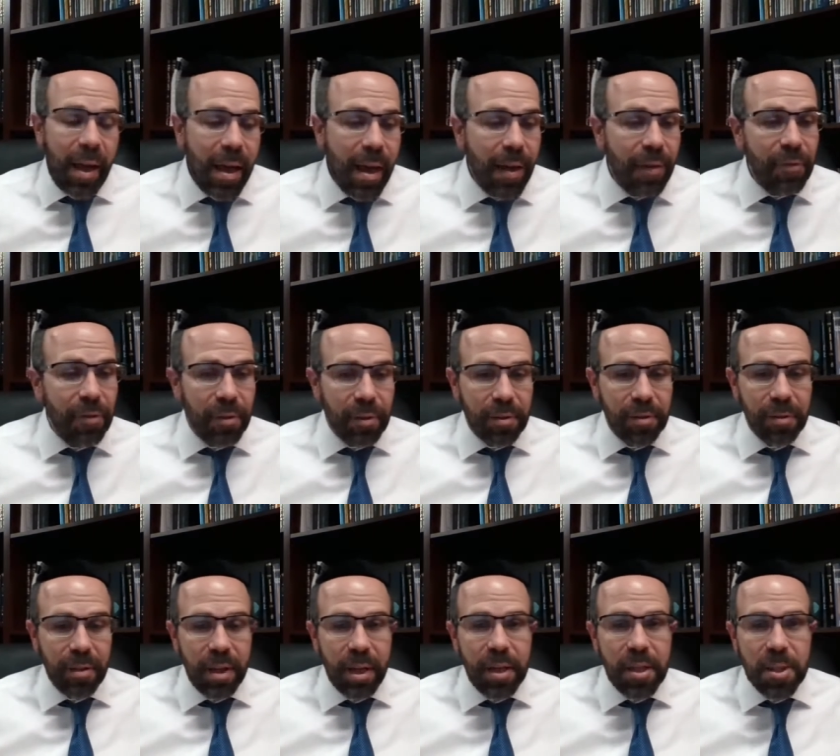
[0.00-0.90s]
ever
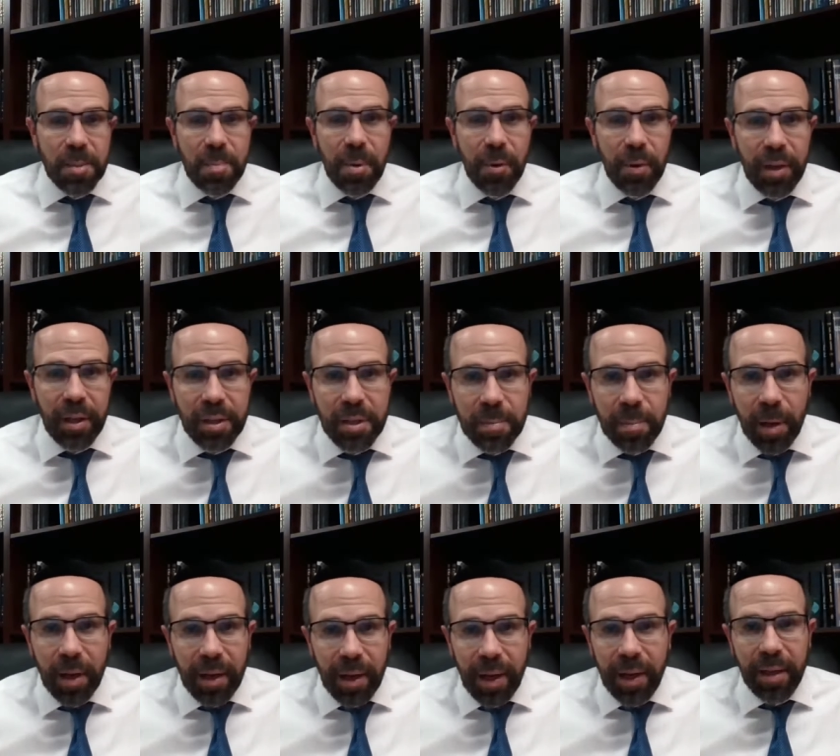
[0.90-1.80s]
experienced
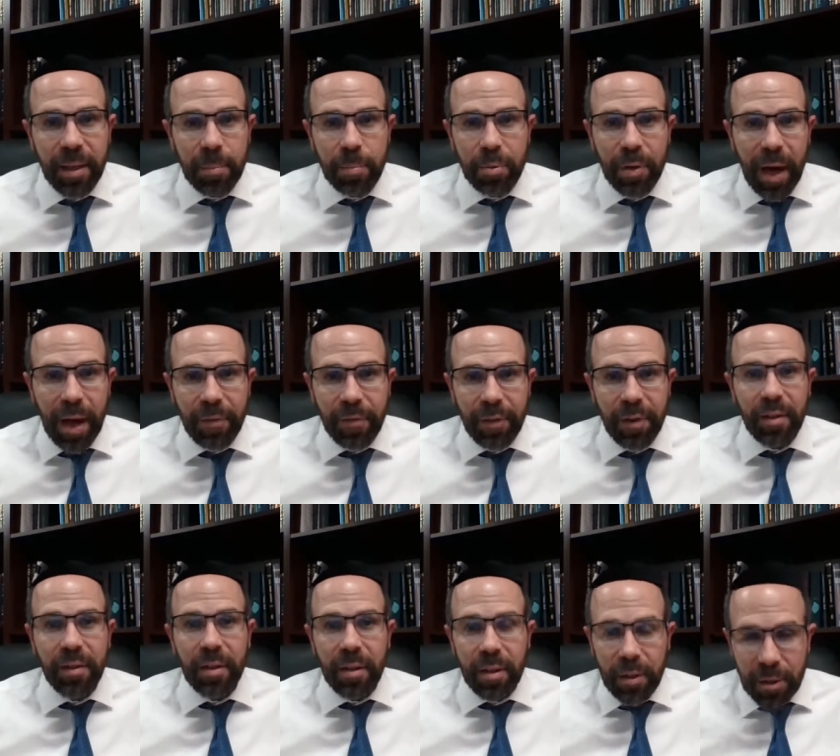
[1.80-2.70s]
by any
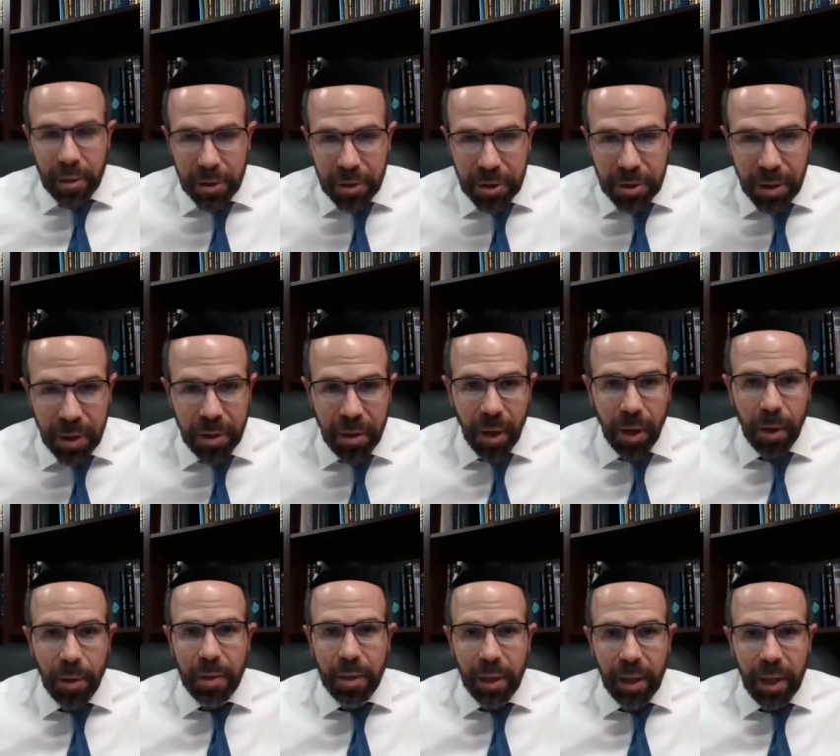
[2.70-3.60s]
prophet.
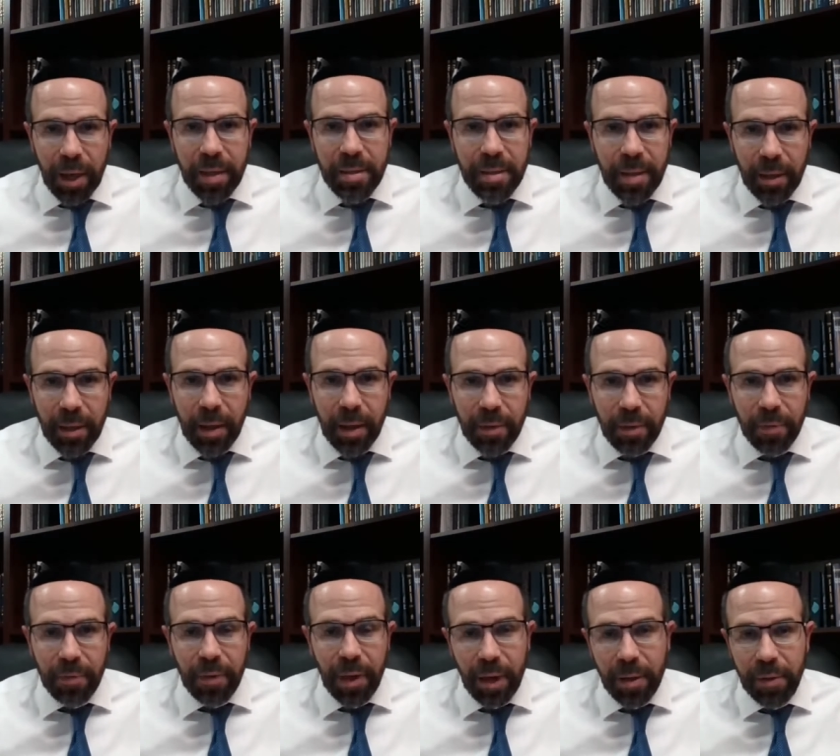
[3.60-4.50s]
Yeshayahu and
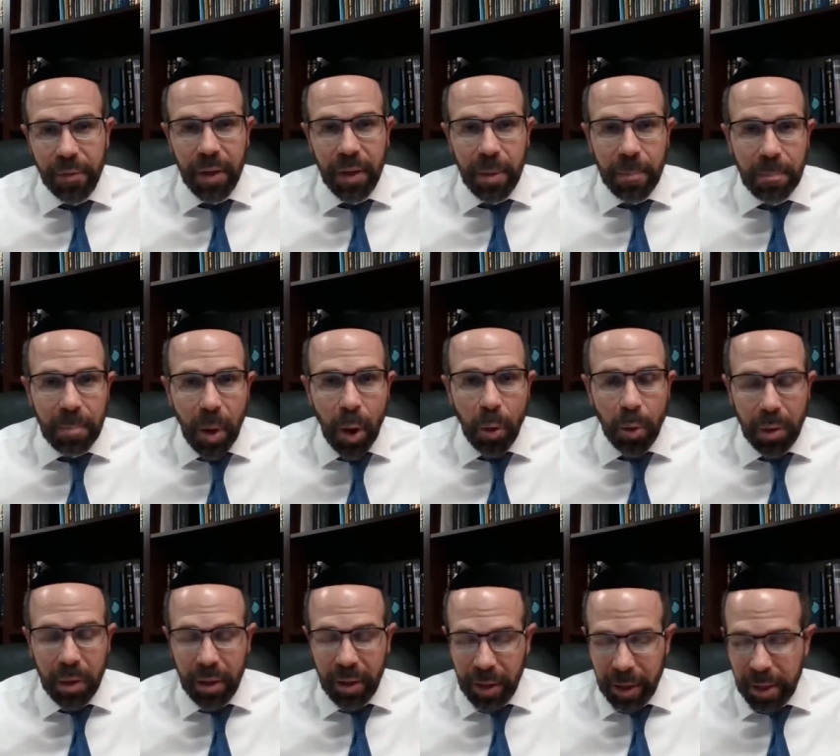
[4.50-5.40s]
Yechezkel Hanaviim
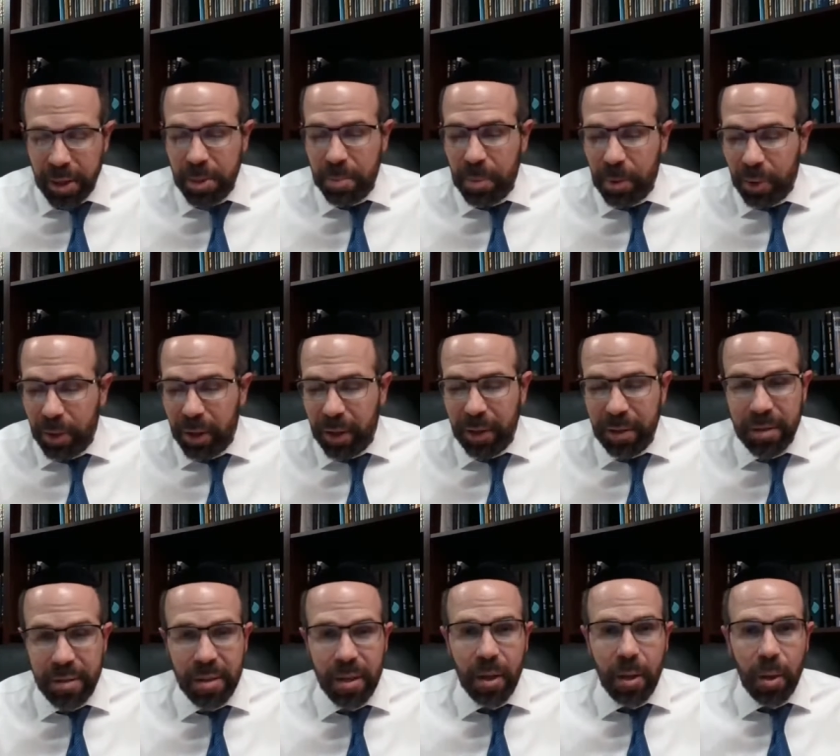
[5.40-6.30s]
both
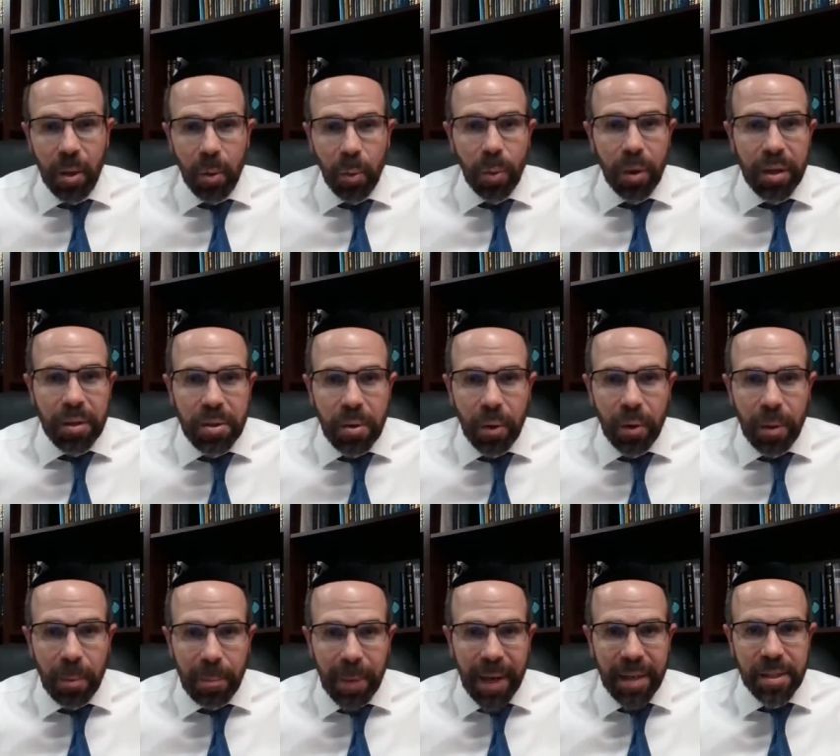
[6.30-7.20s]
experience what is
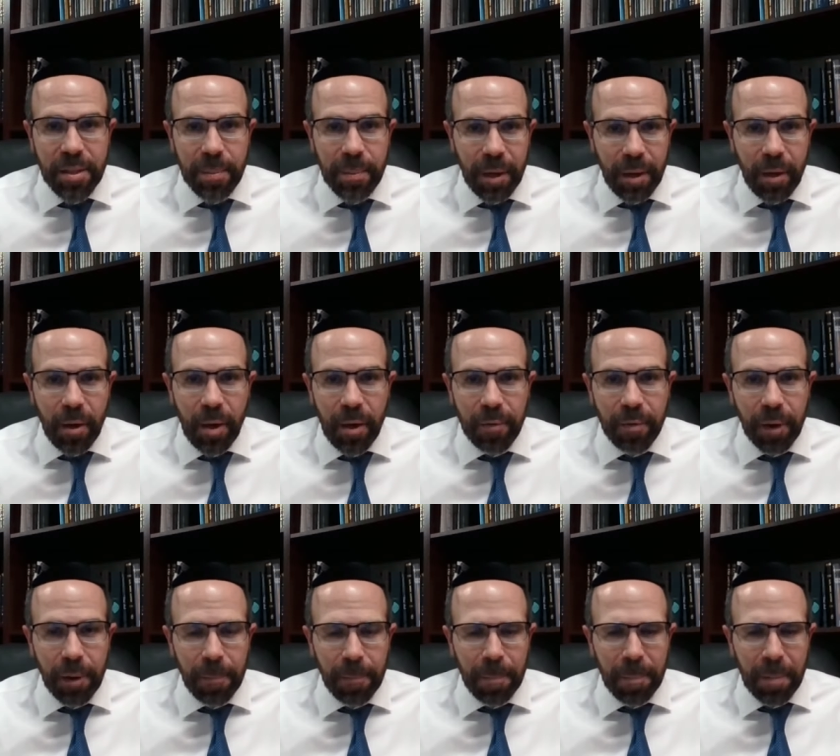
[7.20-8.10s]
called a Maisa
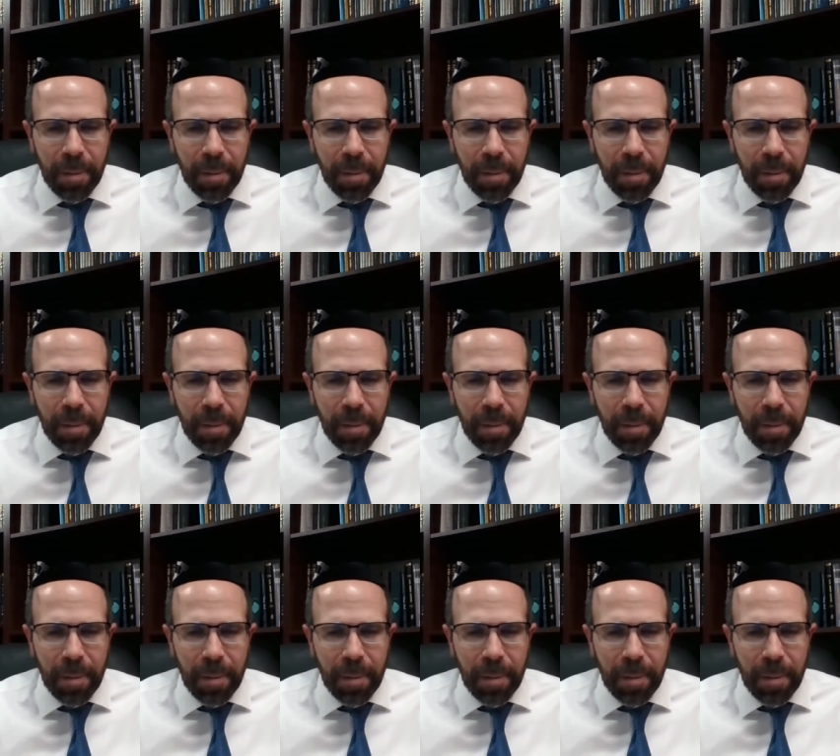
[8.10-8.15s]
Merkava.